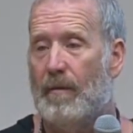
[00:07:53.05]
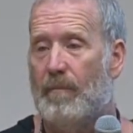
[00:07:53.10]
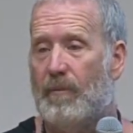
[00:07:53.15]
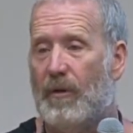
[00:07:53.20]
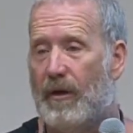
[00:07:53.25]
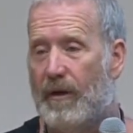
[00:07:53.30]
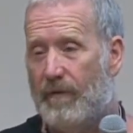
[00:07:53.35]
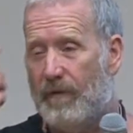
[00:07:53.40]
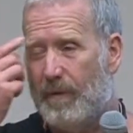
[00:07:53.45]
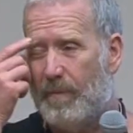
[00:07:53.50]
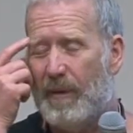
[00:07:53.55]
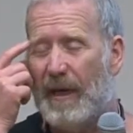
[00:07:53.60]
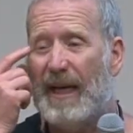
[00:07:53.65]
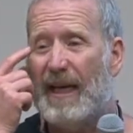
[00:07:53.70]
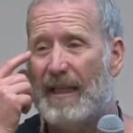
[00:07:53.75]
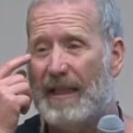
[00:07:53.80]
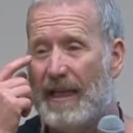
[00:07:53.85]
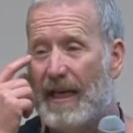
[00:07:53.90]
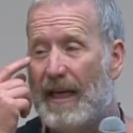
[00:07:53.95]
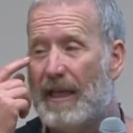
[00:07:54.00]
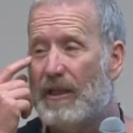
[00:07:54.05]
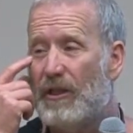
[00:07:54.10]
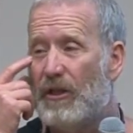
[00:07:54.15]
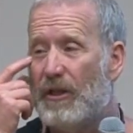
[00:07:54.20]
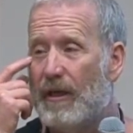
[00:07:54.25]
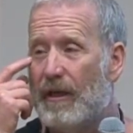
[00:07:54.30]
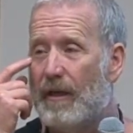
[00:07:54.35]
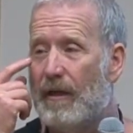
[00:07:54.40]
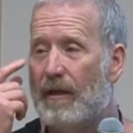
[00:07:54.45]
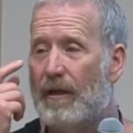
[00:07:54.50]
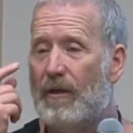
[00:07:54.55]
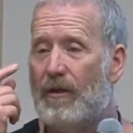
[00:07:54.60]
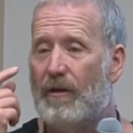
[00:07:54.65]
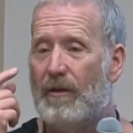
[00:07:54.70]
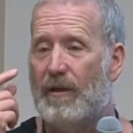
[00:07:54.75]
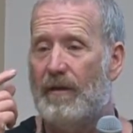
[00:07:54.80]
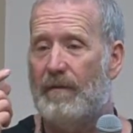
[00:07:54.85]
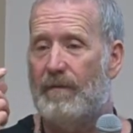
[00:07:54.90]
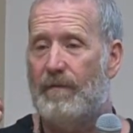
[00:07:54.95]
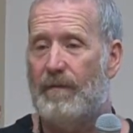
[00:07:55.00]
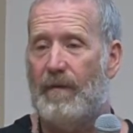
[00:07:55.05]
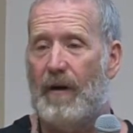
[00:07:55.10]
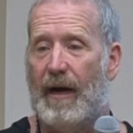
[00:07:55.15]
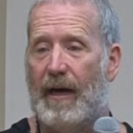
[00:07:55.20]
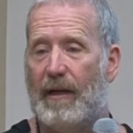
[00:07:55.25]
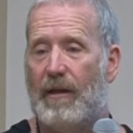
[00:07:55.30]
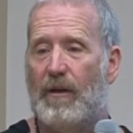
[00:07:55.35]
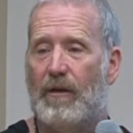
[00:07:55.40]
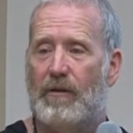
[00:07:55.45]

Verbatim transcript: But if you pay attention, you can find